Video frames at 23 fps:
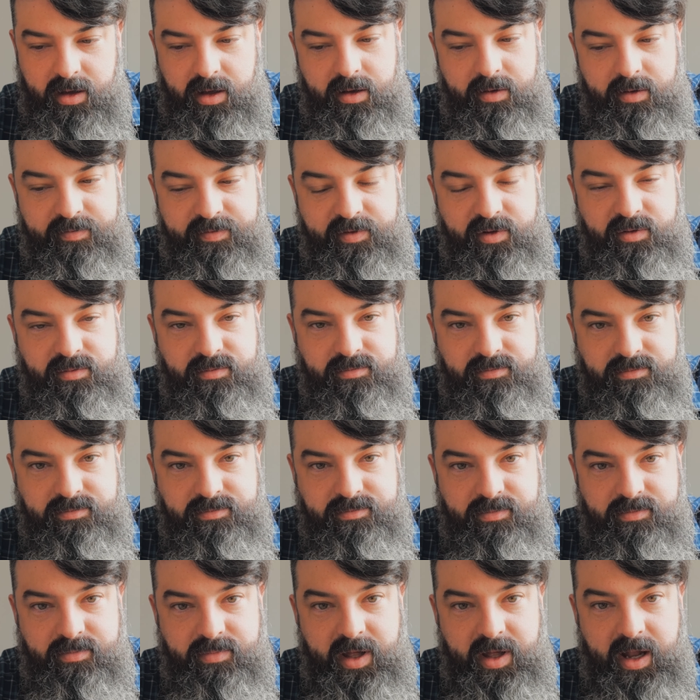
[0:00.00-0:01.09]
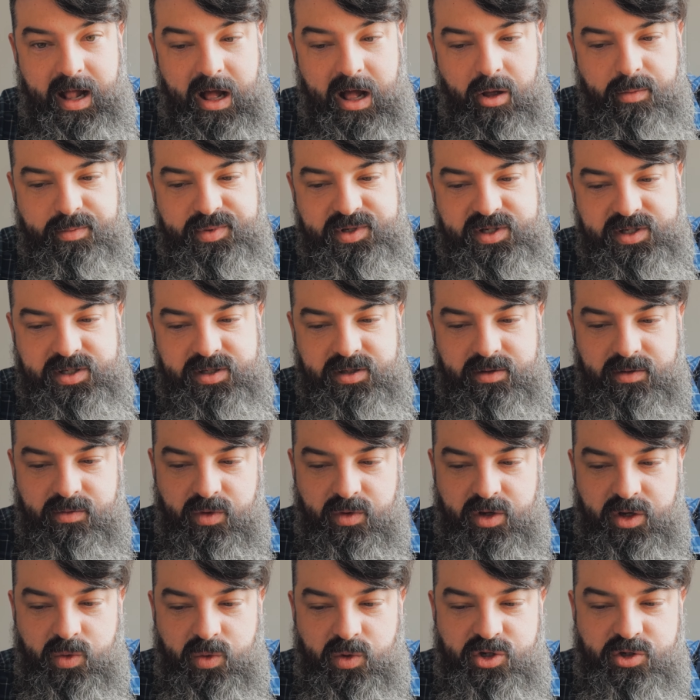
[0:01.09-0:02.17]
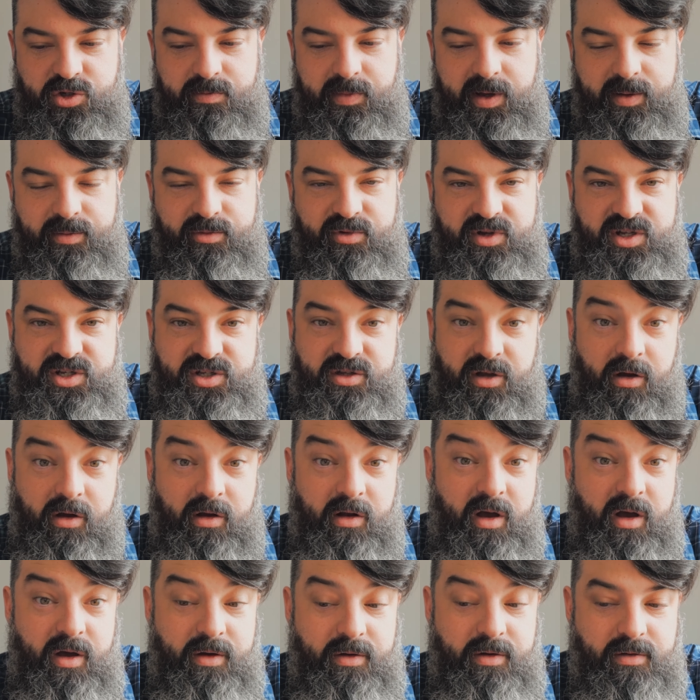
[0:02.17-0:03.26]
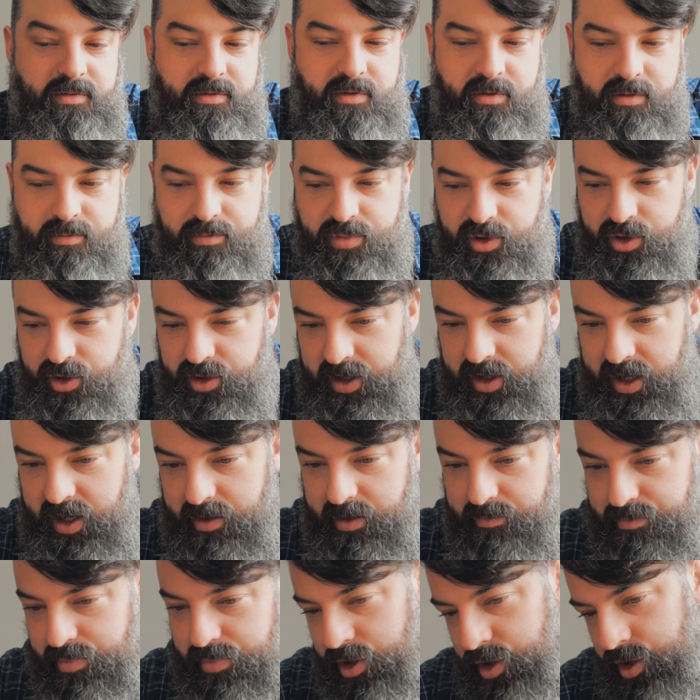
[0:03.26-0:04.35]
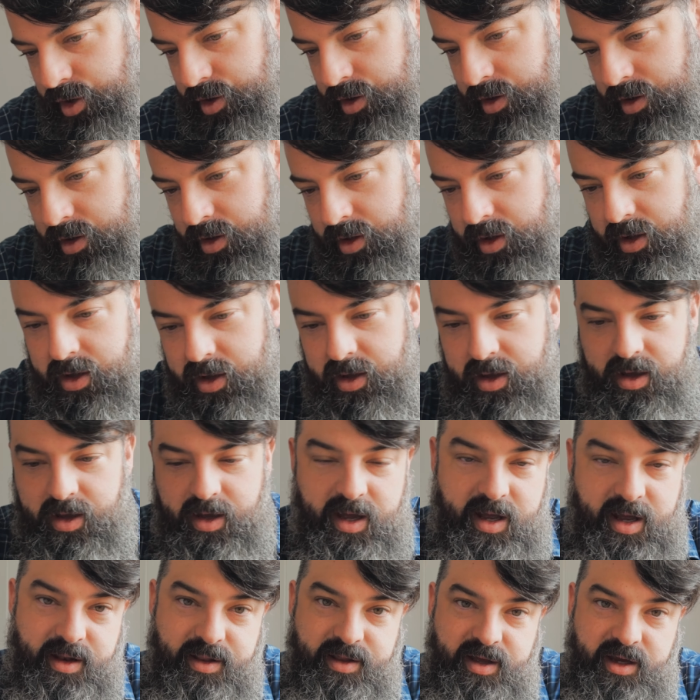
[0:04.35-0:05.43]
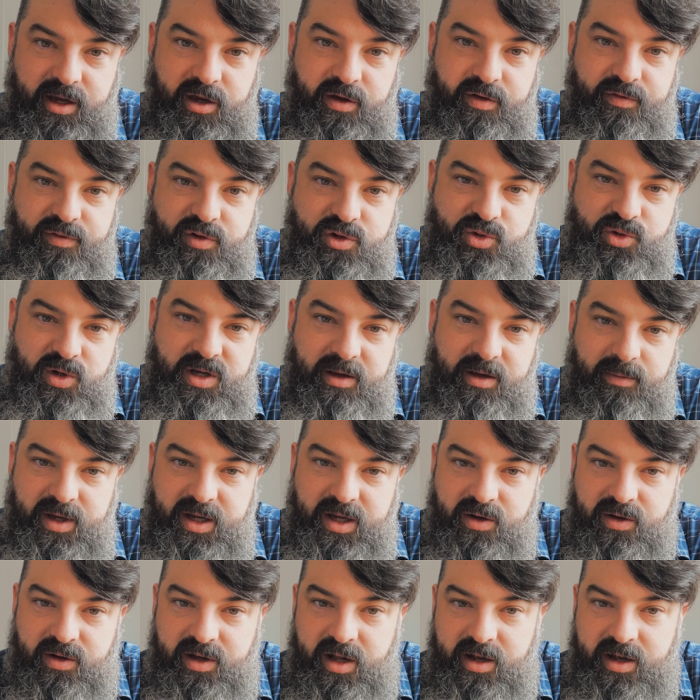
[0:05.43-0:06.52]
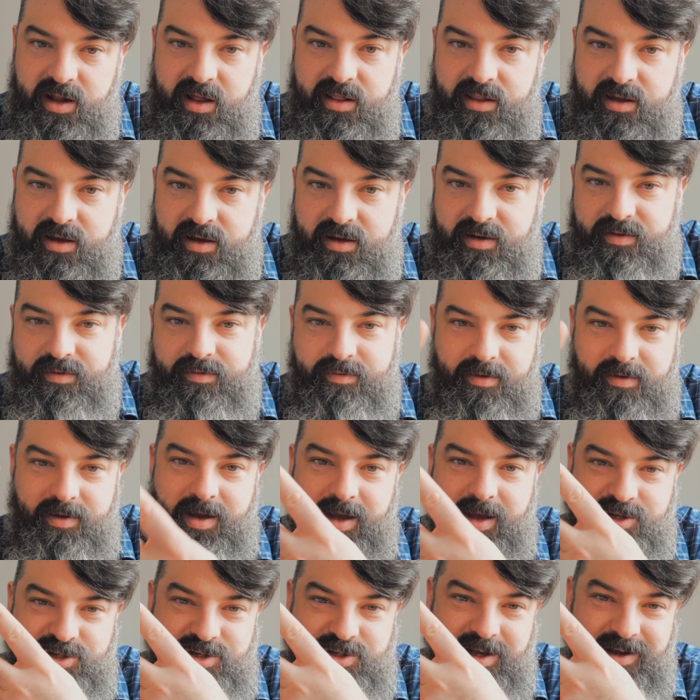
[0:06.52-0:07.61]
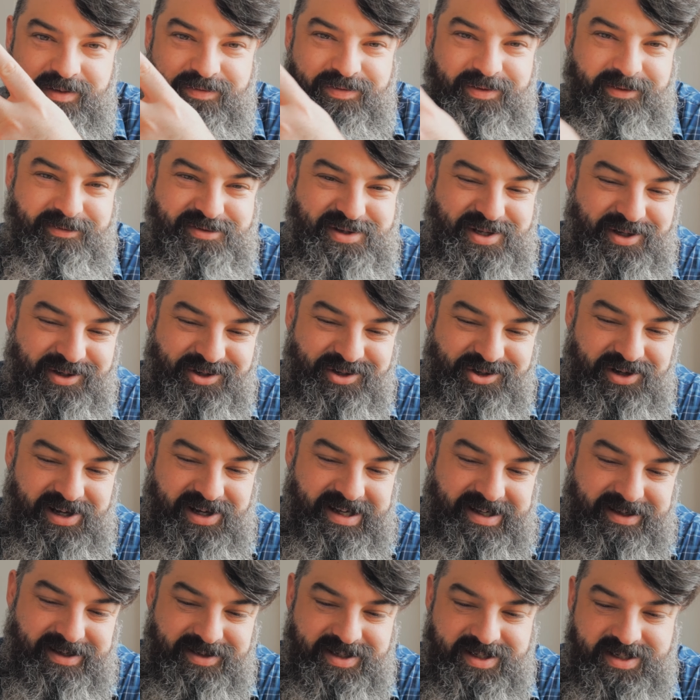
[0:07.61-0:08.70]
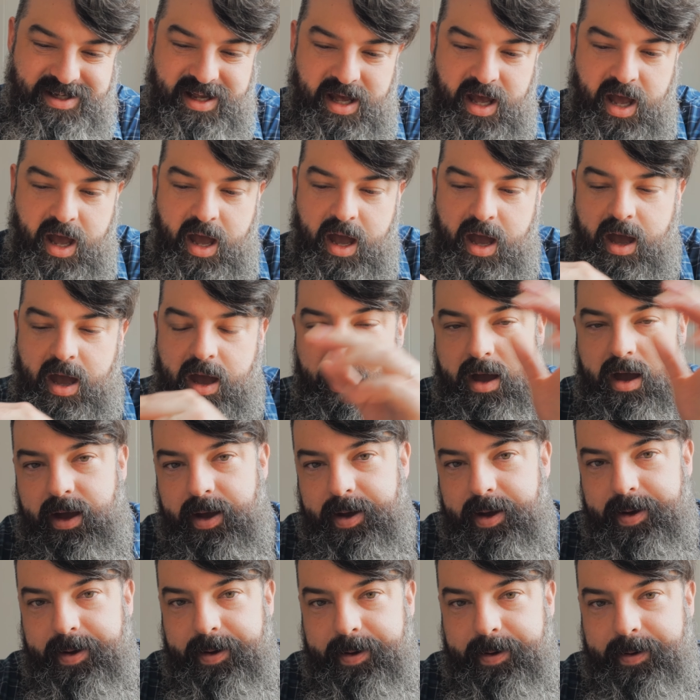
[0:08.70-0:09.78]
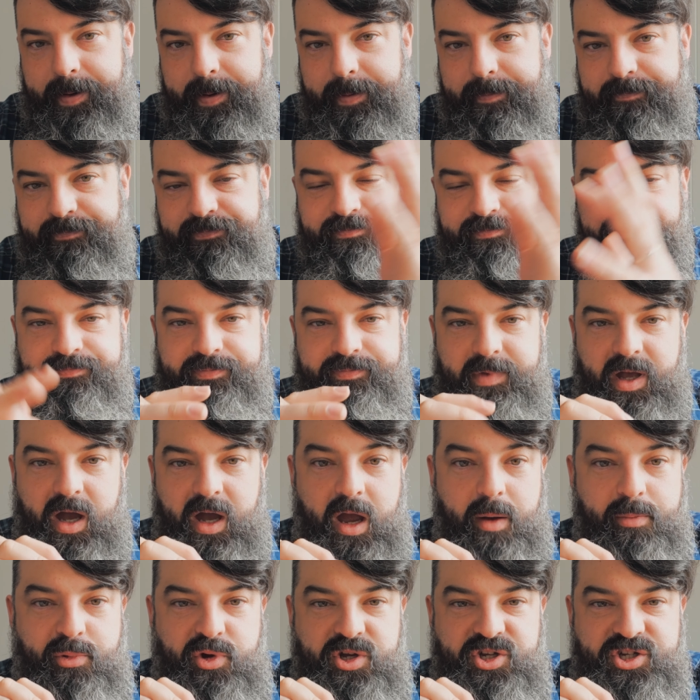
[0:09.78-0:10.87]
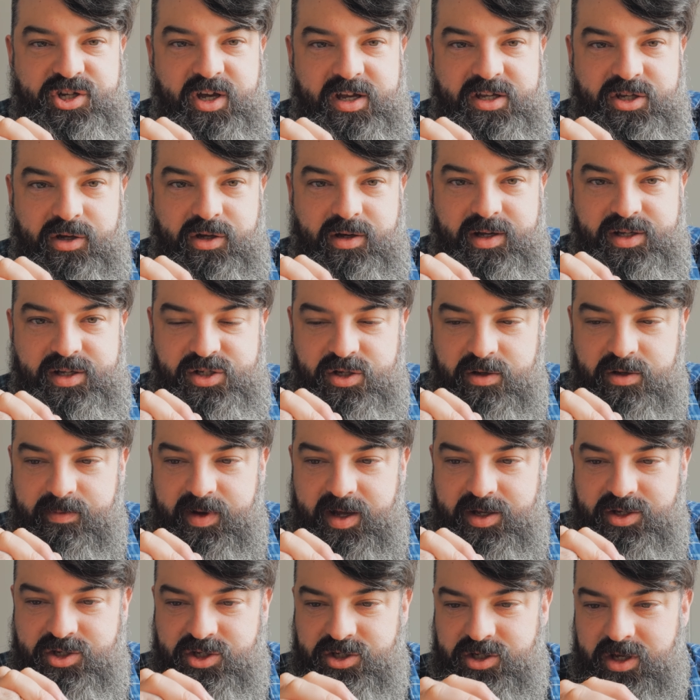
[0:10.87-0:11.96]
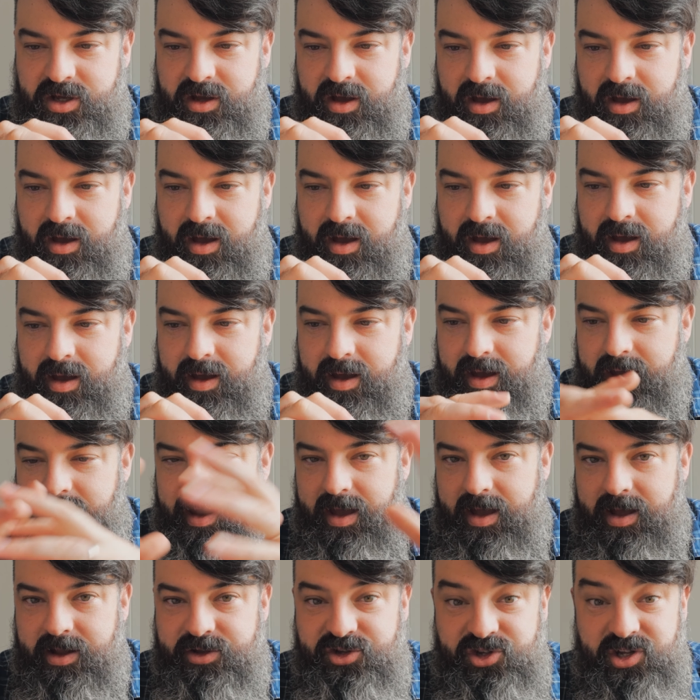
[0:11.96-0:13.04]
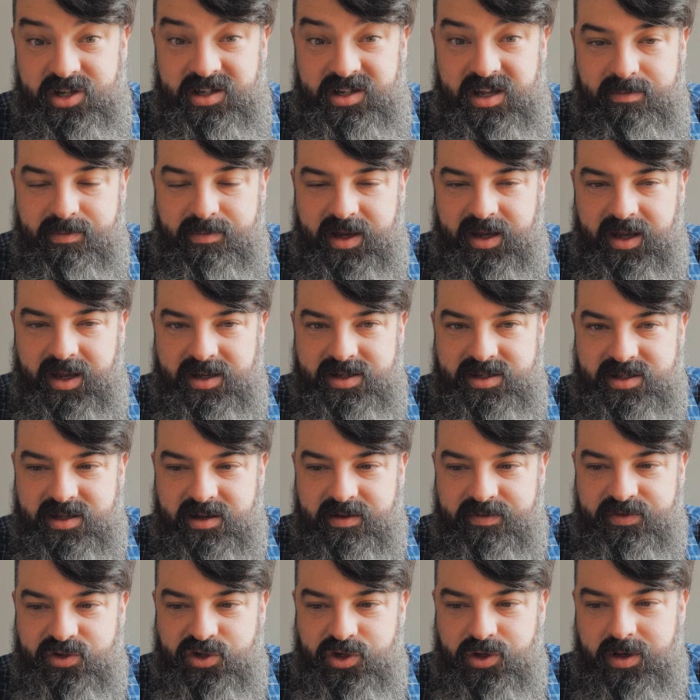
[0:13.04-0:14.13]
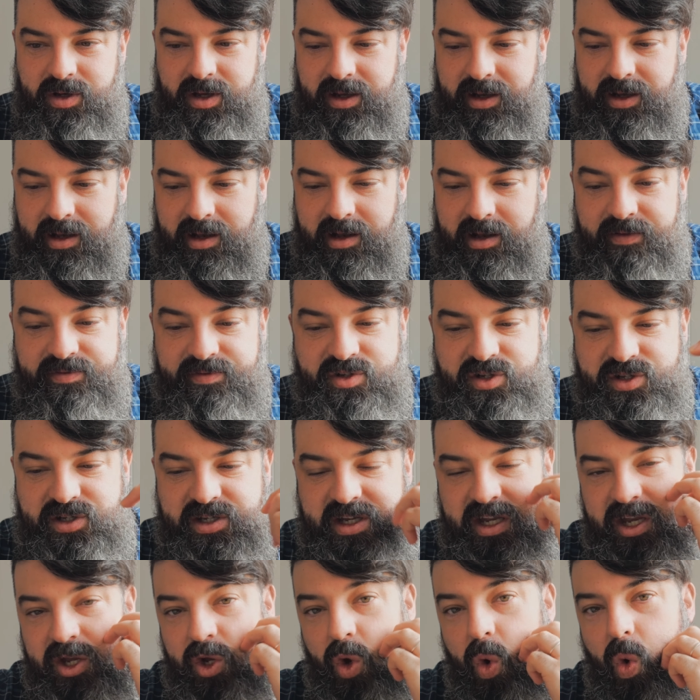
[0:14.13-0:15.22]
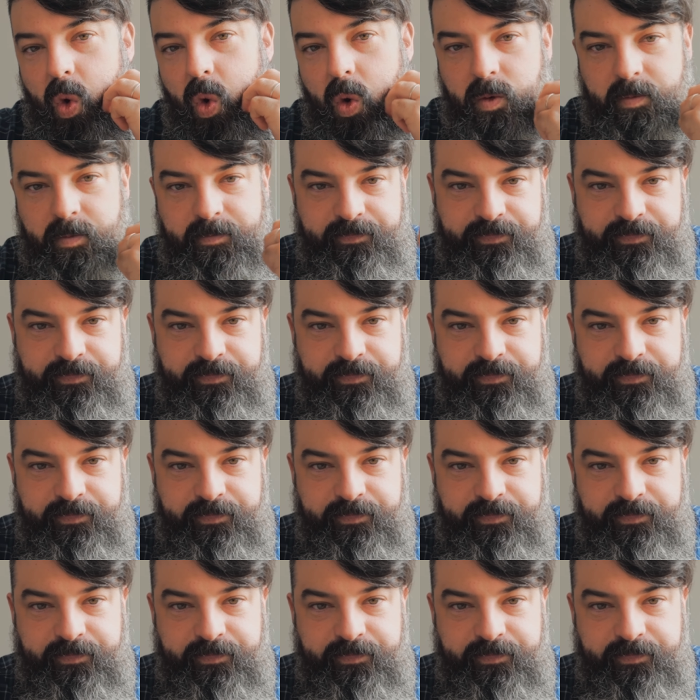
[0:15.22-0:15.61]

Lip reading: a film that helps when you want your memories to glow, burn and blur. And thank you for joining me on another hashtag filmstock tryouts. I appreciate you guys so much. Just keep making stuff, shooting. I'd love to see your